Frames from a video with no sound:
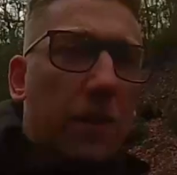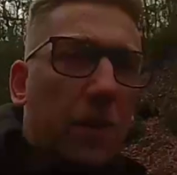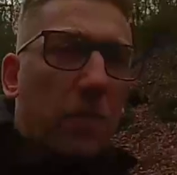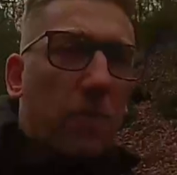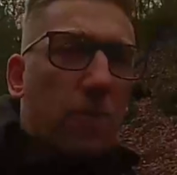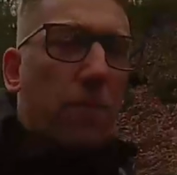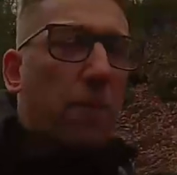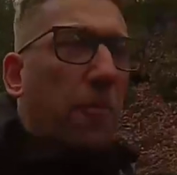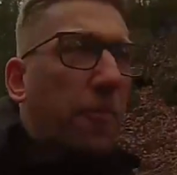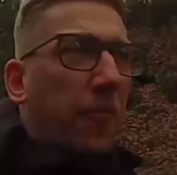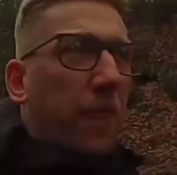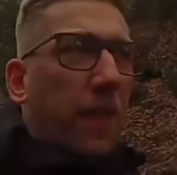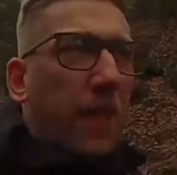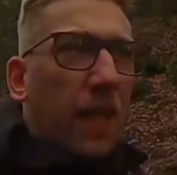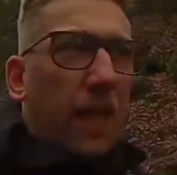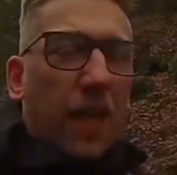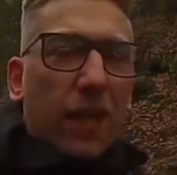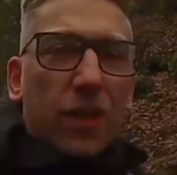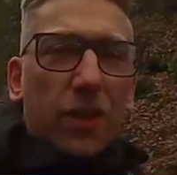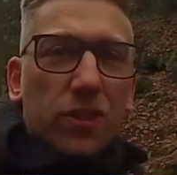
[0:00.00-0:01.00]

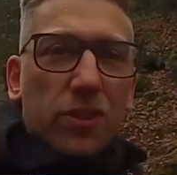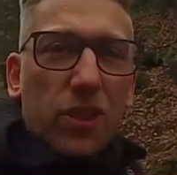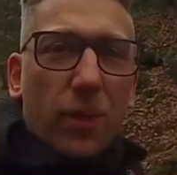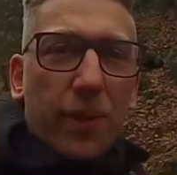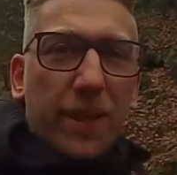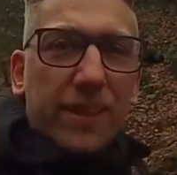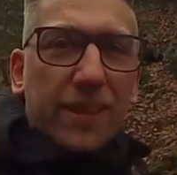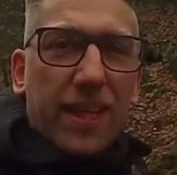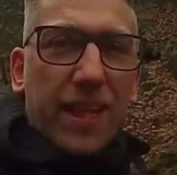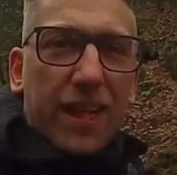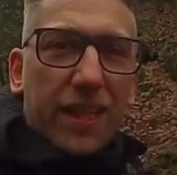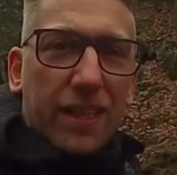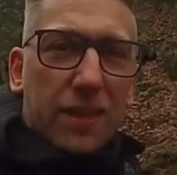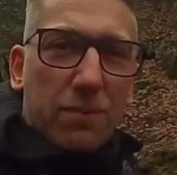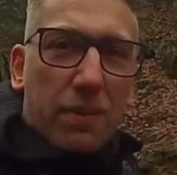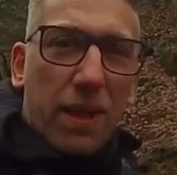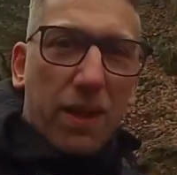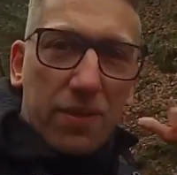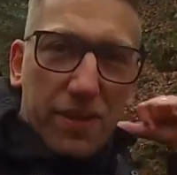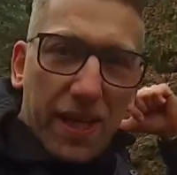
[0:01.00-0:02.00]
I got so excited
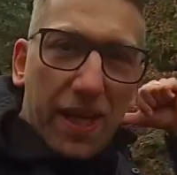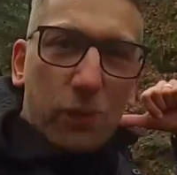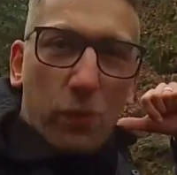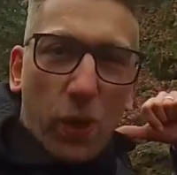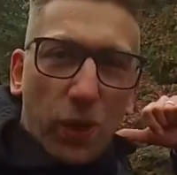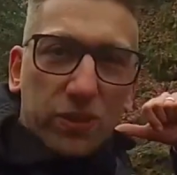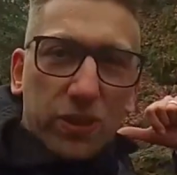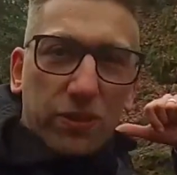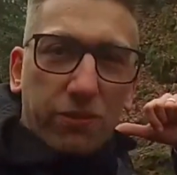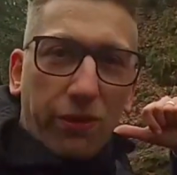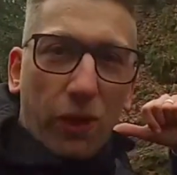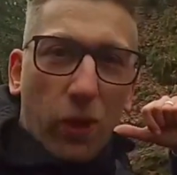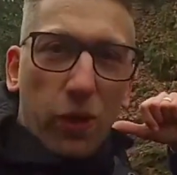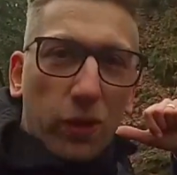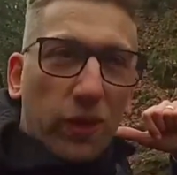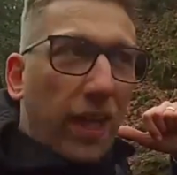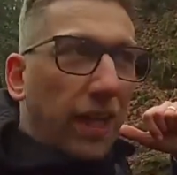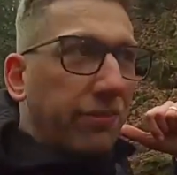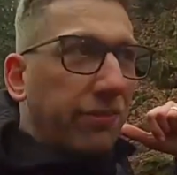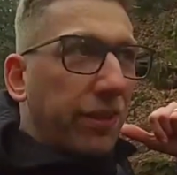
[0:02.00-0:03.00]
about that
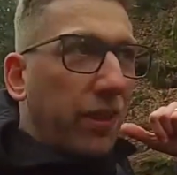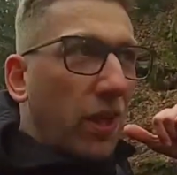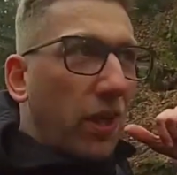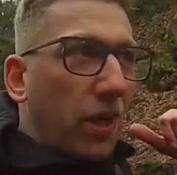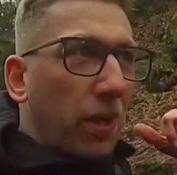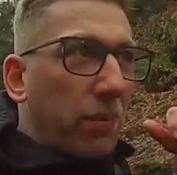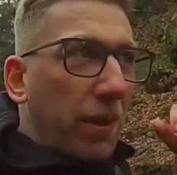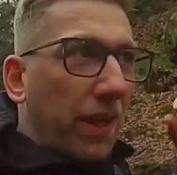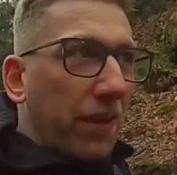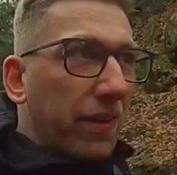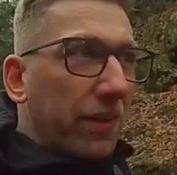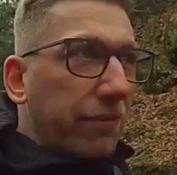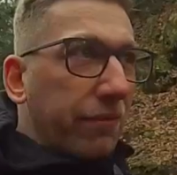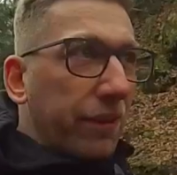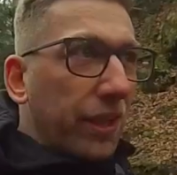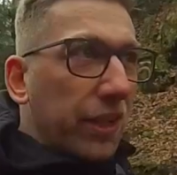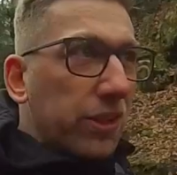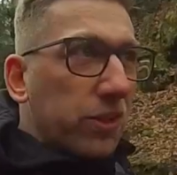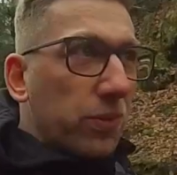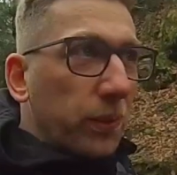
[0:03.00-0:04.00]
waterfall that I forgot about the
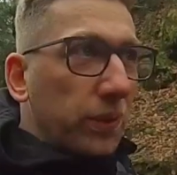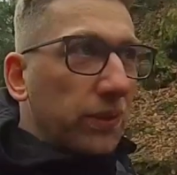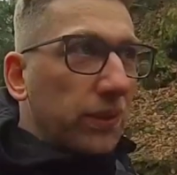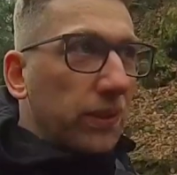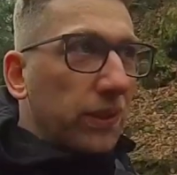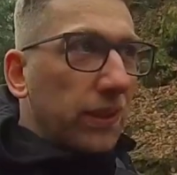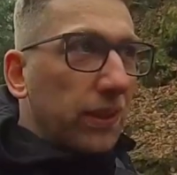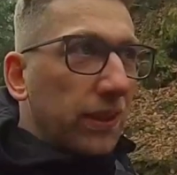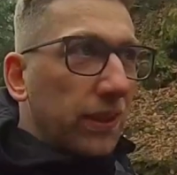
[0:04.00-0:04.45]
first one,